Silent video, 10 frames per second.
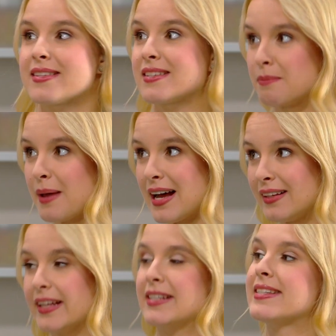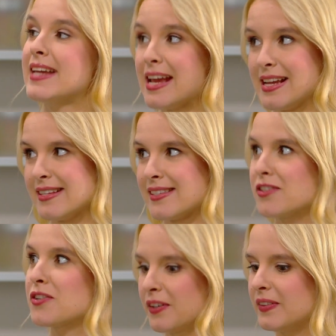smell and taste.
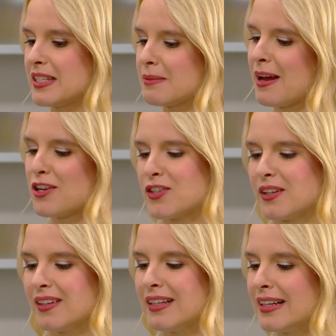It's really special.